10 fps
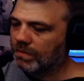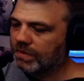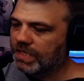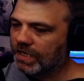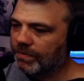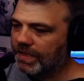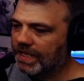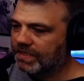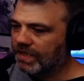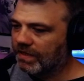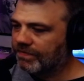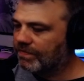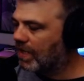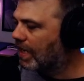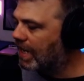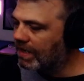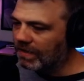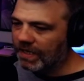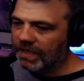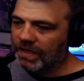He's not going to be that stiff. I kind of
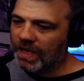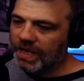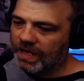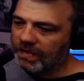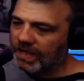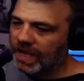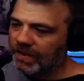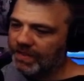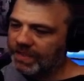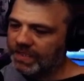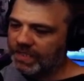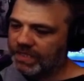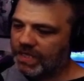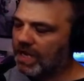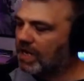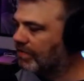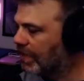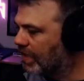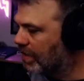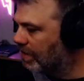like how this is kind of
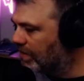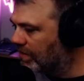like a.